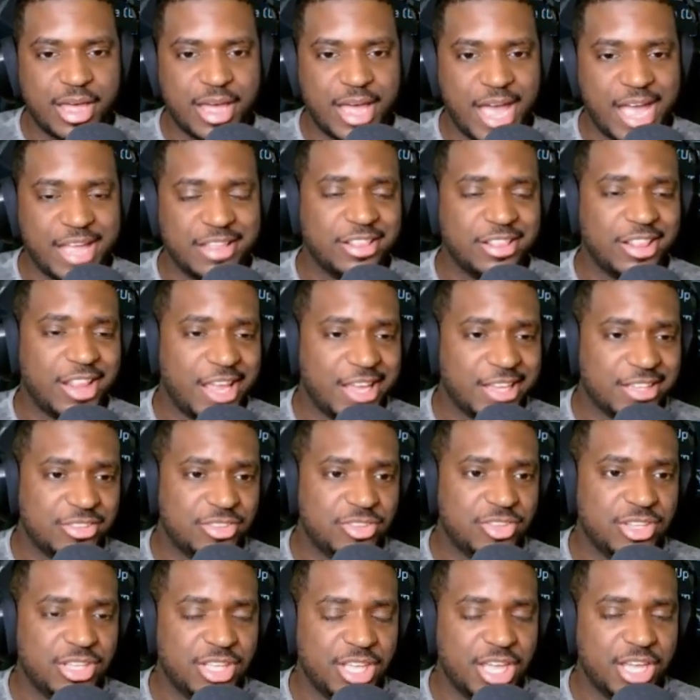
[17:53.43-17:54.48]
like
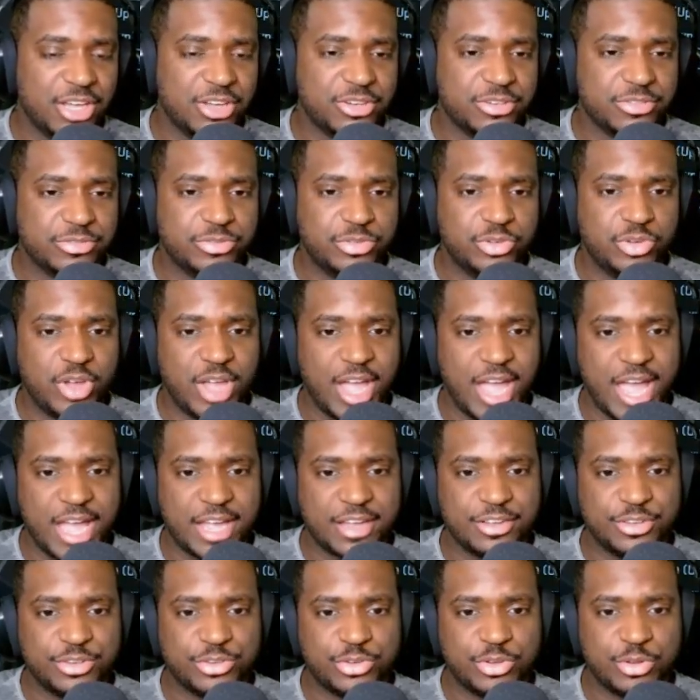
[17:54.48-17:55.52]
the AirView
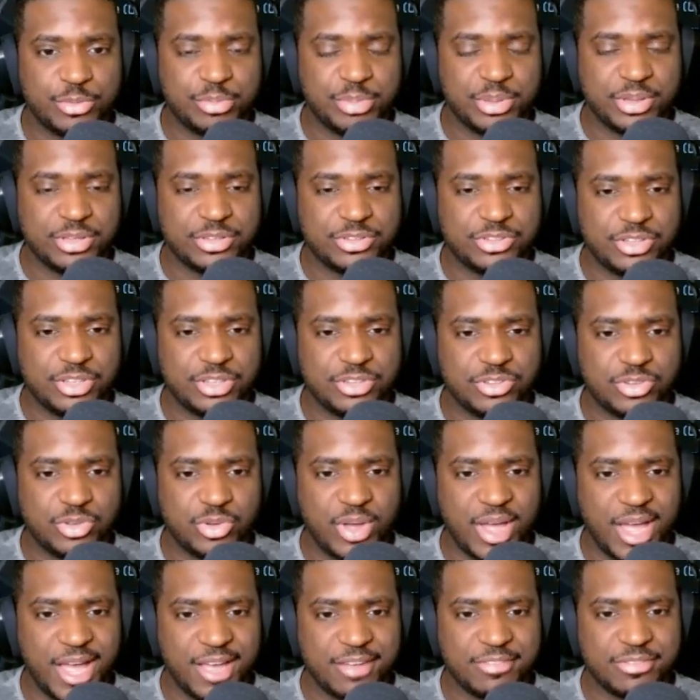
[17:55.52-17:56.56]
hangar's ability to
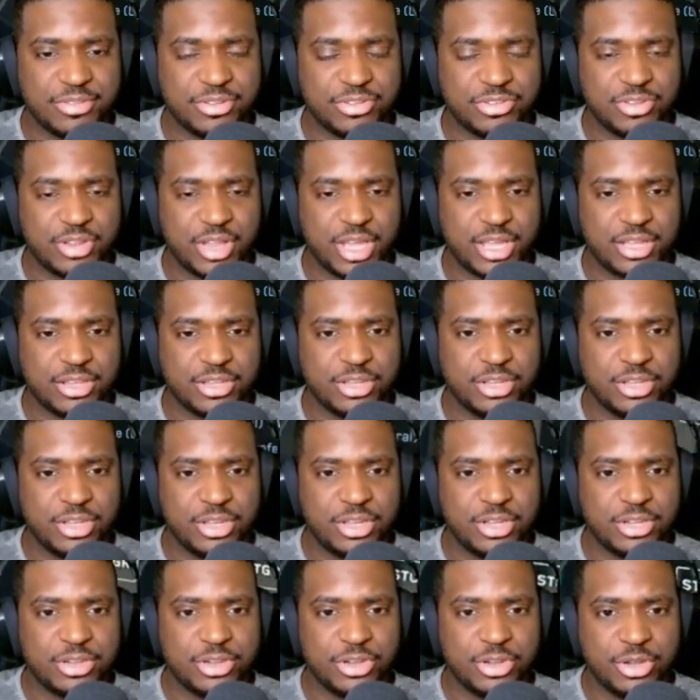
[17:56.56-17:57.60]
have this like
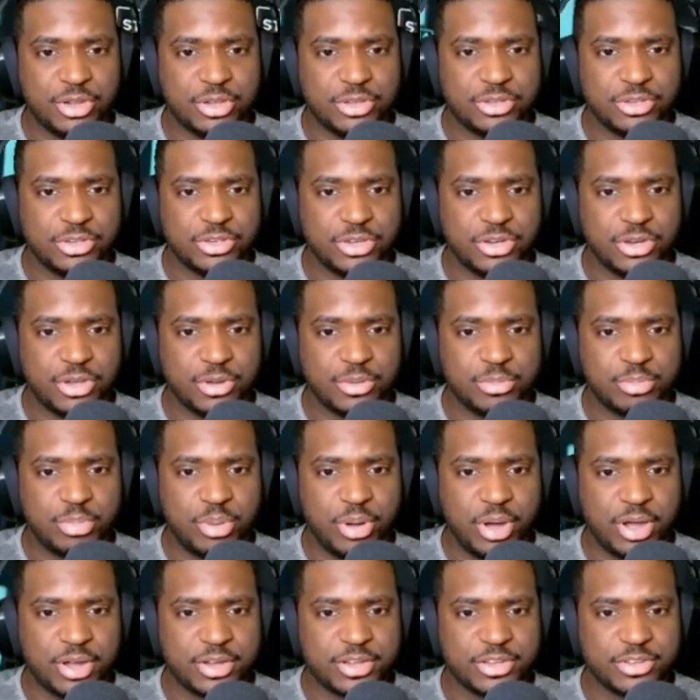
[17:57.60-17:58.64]
little,
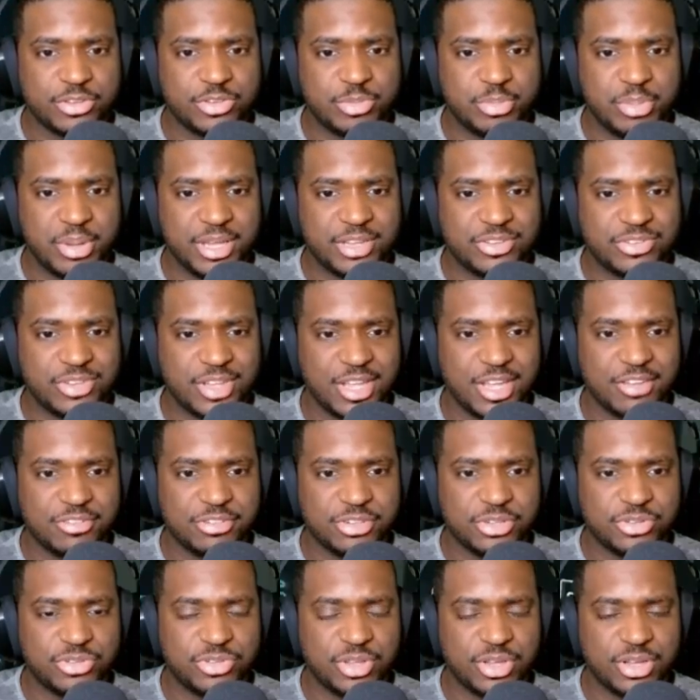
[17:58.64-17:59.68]
parking space
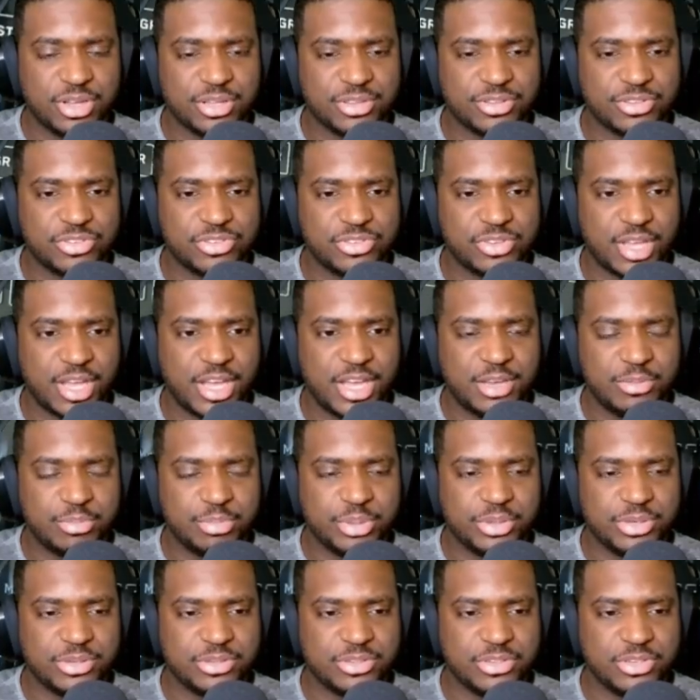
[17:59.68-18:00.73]
area thing on the side.
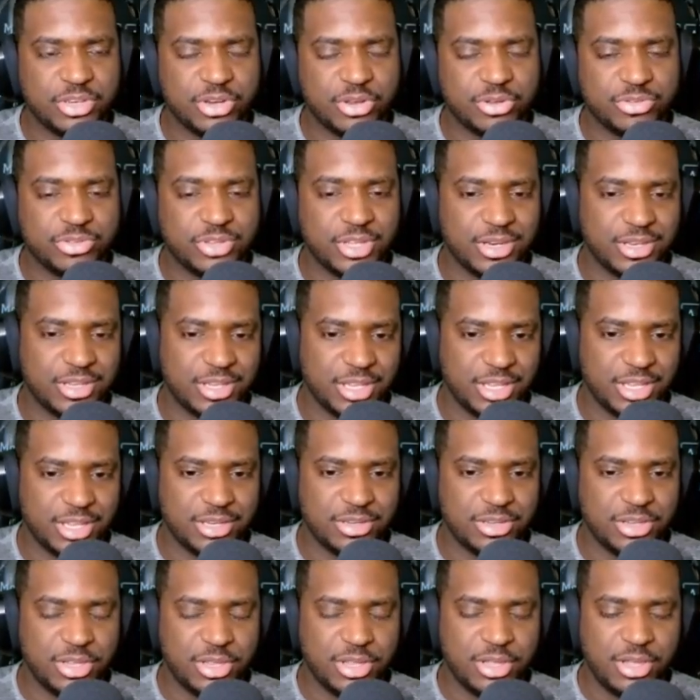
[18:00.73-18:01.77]
But, then
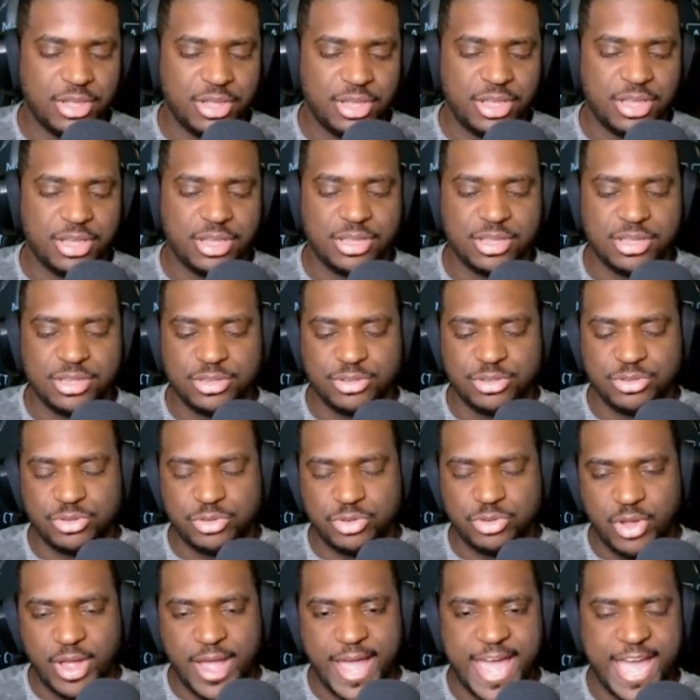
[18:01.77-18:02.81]
again,
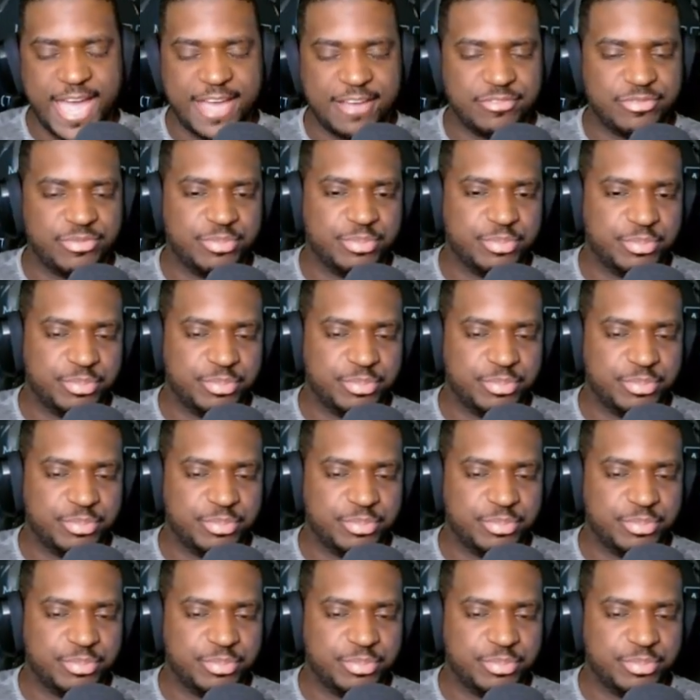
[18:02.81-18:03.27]
you'll have